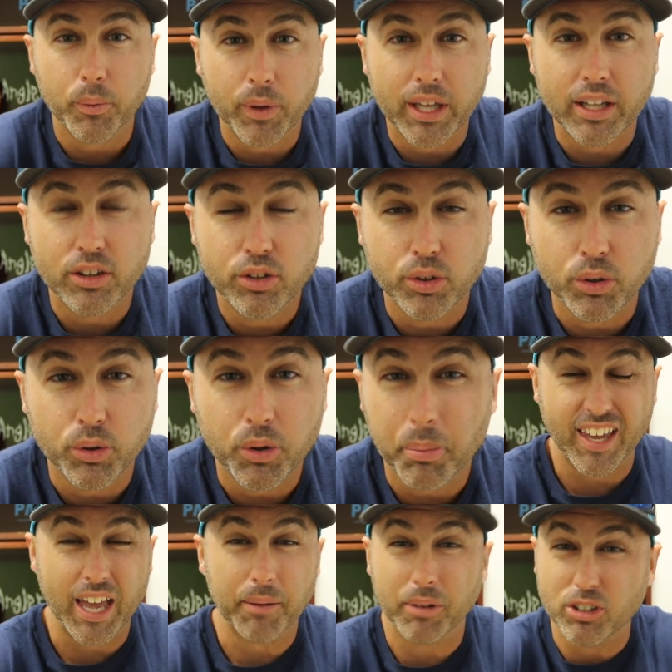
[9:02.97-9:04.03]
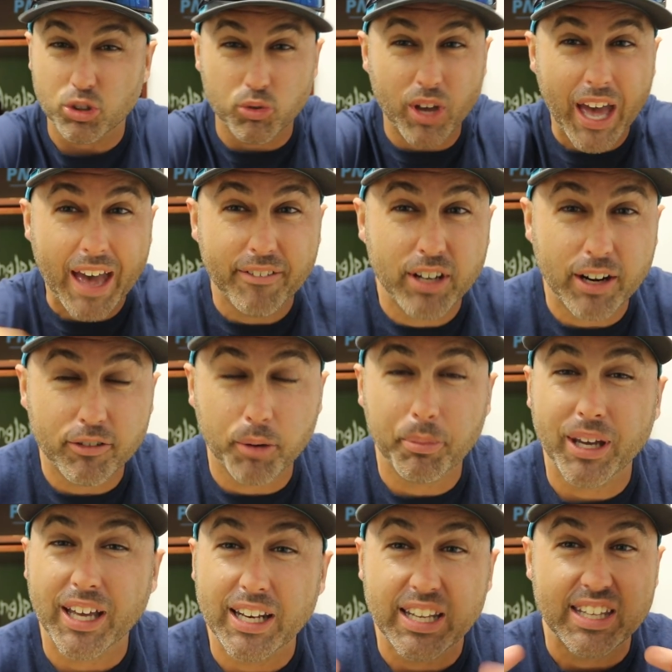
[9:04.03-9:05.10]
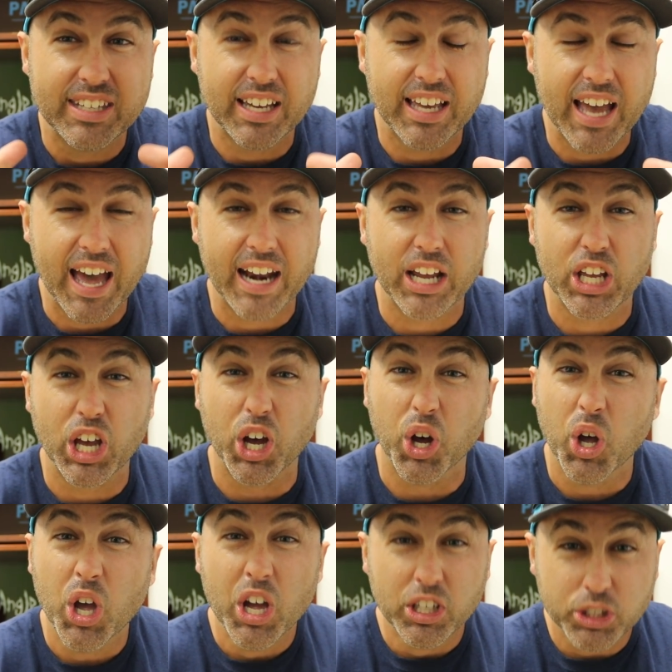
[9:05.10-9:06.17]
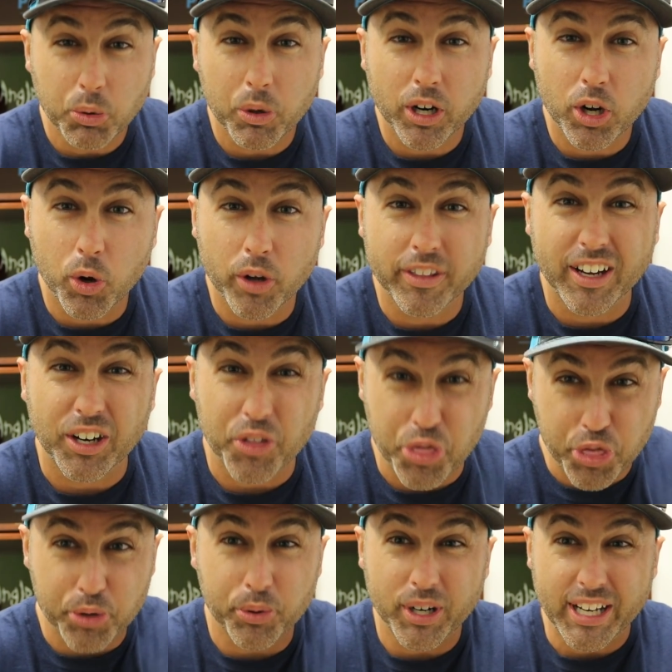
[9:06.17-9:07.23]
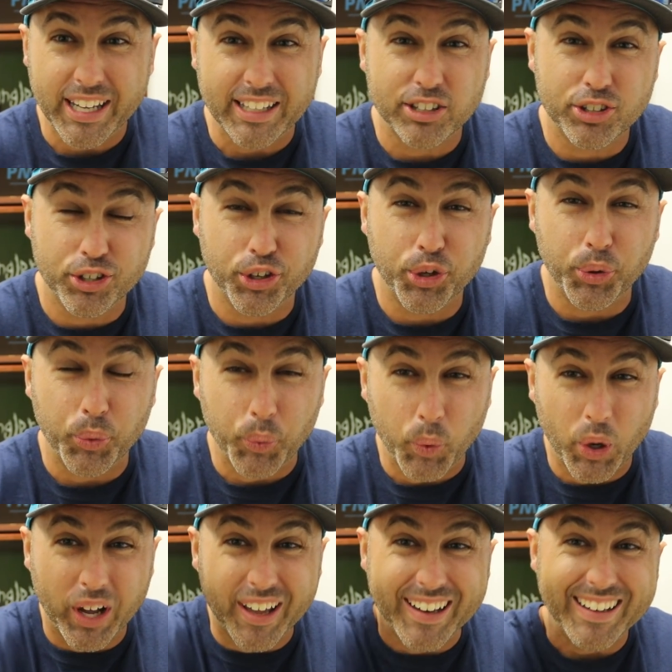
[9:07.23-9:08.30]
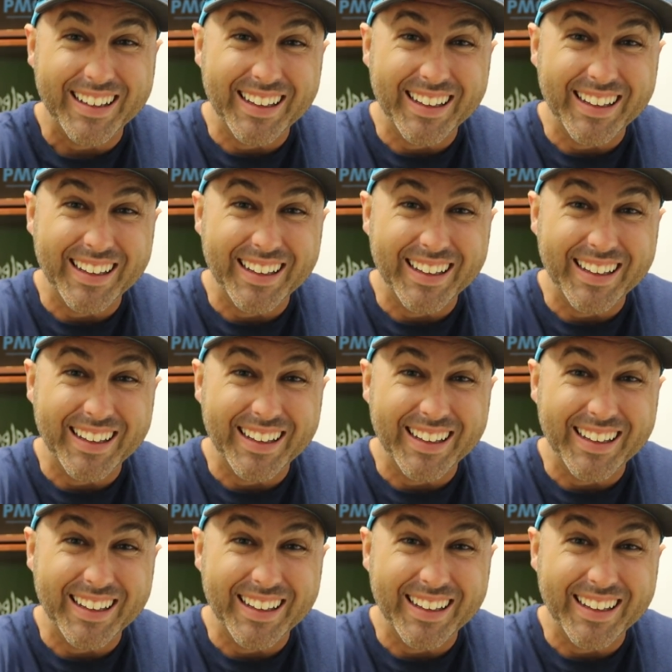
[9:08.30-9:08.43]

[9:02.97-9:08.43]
went to the game. Because if you haven't ever been, you gotta go. So we're going there in 3, 2, 1.